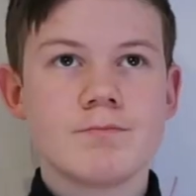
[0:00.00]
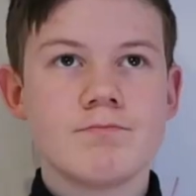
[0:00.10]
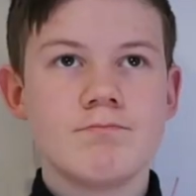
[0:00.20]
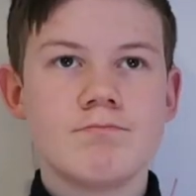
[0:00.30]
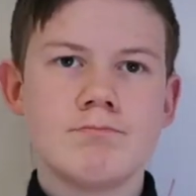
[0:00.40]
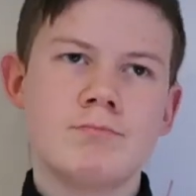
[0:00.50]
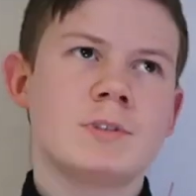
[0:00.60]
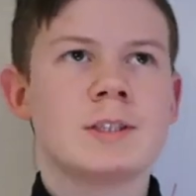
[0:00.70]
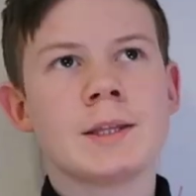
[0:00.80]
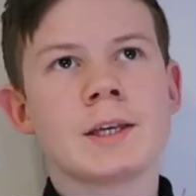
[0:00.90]

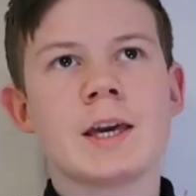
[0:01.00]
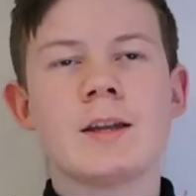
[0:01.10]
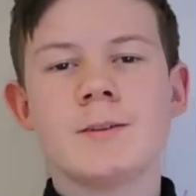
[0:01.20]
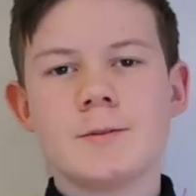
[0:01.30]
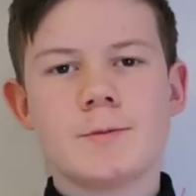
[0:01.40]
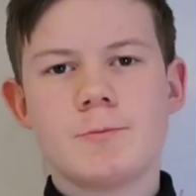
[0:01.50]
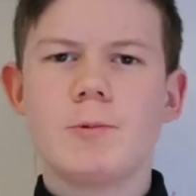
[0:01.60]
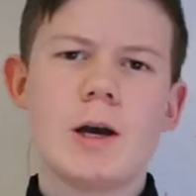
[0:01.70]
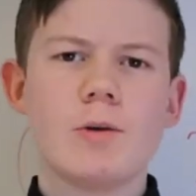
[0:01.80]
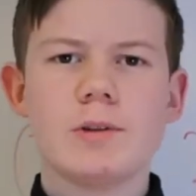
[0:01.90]
Mm, then again,
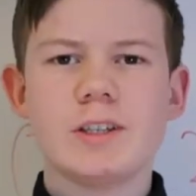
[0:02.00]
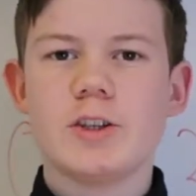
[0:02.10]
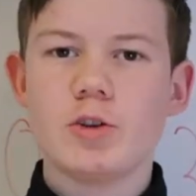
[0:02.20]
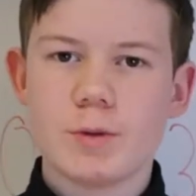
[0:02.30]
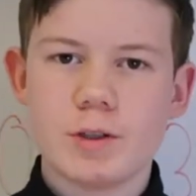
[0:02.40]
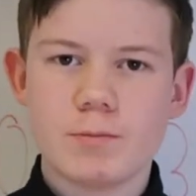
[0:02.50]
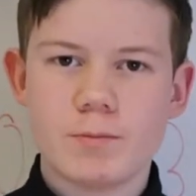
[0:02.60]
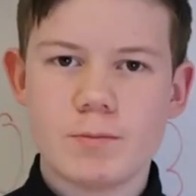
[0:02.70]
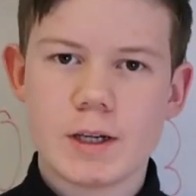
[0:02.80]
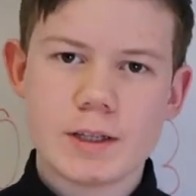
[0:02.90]
we're only human.
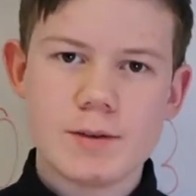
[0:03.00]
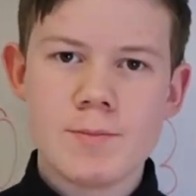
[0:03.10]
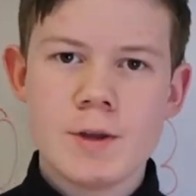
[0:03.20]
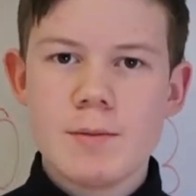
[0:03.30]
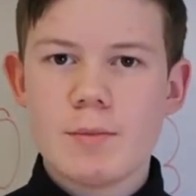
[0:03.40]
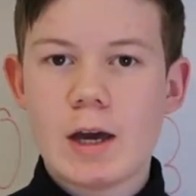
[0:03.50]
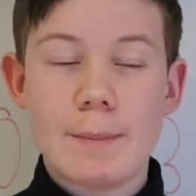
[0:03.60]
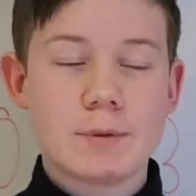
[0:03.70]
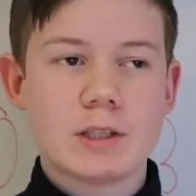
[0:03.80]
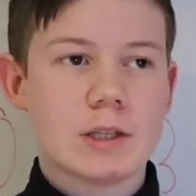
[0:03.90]
Like,
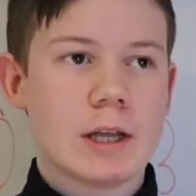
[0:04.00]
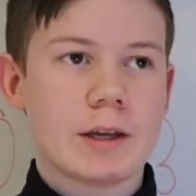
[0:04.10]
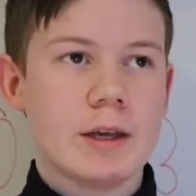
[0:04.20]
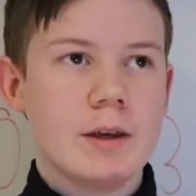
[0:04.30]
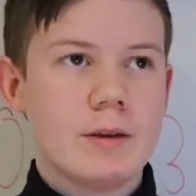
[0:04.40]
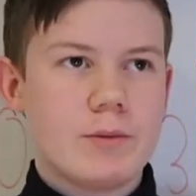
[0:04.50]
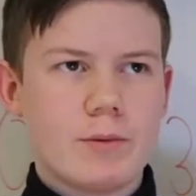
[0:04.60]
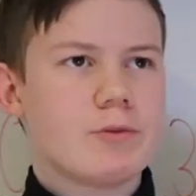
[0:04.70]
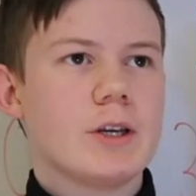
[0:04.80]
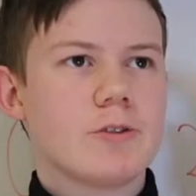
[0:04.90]
perhaps, like,
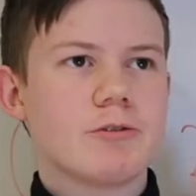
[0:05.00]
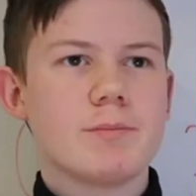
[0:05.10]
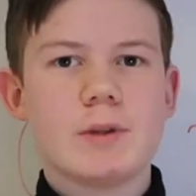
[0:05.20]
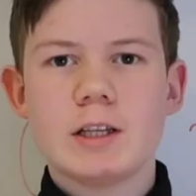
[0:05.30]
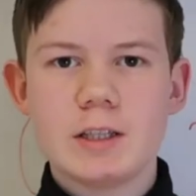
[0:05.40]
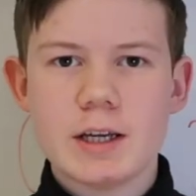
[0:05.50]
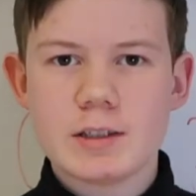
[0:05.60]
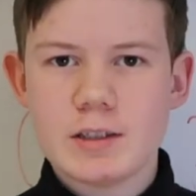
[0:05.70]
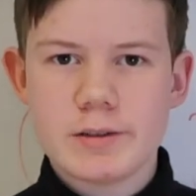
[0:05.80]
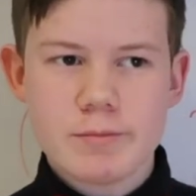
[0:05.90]
300 million
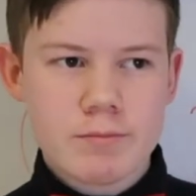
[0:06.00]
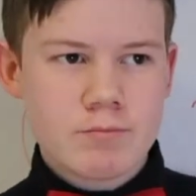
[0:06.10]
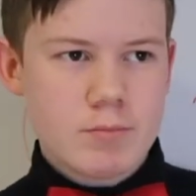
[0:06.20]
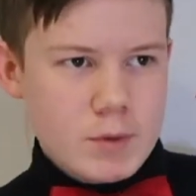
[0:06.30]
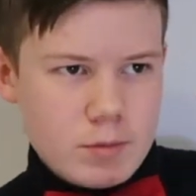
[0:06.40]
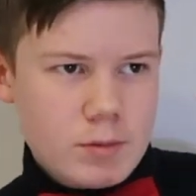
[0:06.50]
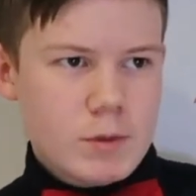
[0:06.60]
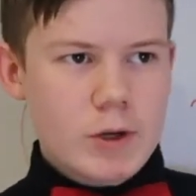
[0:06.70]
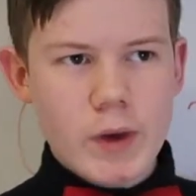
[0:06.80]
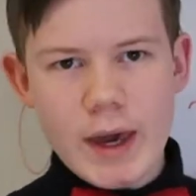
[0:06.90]
years is an
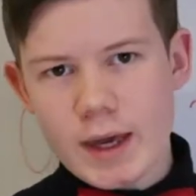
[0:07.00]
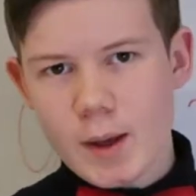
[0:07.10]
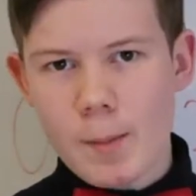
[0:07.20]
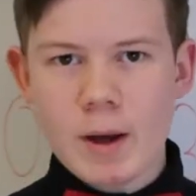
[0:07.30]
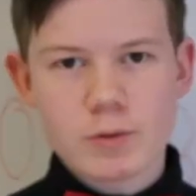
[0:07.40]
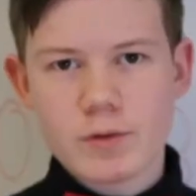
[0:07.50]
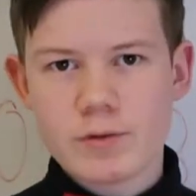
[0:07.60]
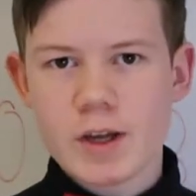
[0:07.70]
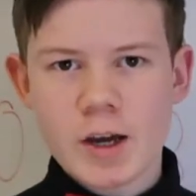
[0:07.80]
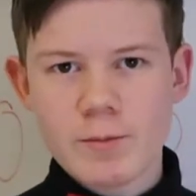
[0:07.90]
okay amount
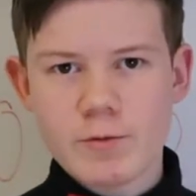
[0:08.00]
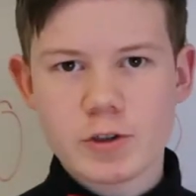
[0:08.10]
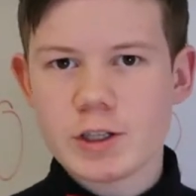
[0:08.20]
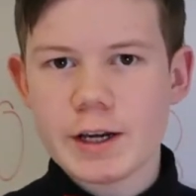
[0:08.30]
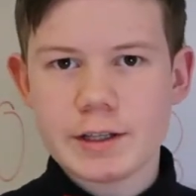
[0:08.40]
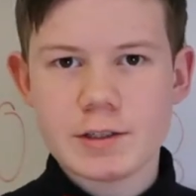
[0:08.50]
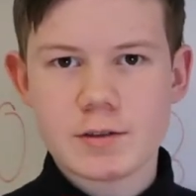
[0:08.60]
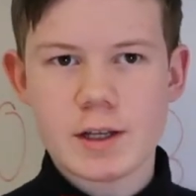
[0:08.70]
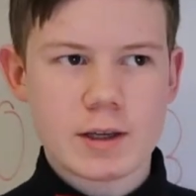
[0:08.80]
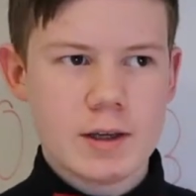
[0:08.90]
of time for a
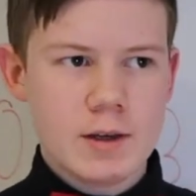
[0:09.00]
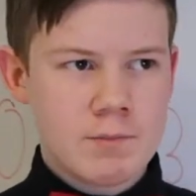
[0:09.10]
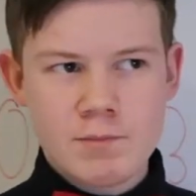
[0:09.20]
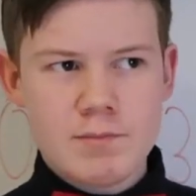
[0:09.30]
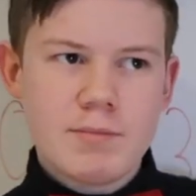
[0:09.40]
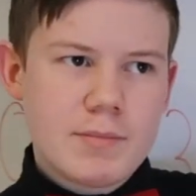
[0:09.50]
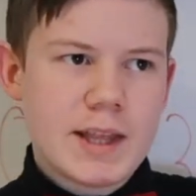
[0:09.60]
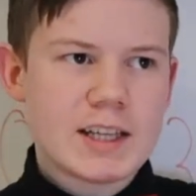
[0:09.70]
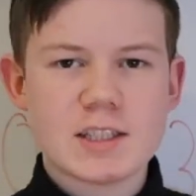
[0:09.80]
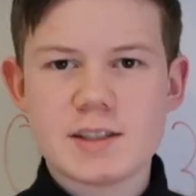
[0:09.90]
Titan. Like,
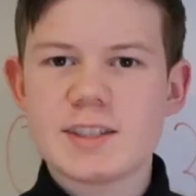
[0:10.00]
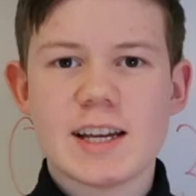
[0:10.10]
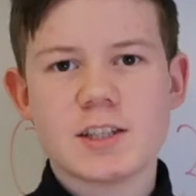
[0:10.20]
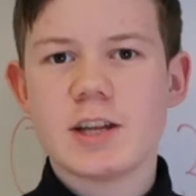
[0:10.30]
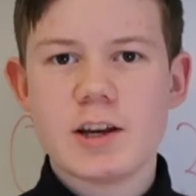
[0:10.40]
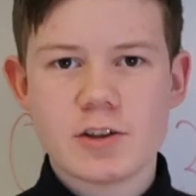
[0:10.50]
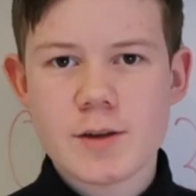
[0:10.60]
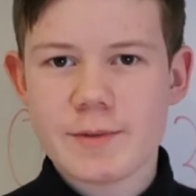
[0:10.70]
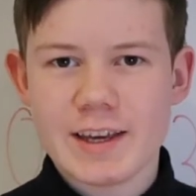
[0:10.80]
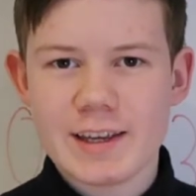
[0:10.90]
next Saturday or
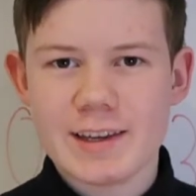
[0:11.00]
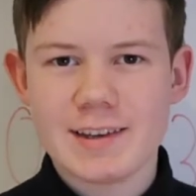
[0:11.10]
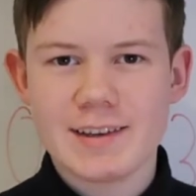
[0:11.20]
something.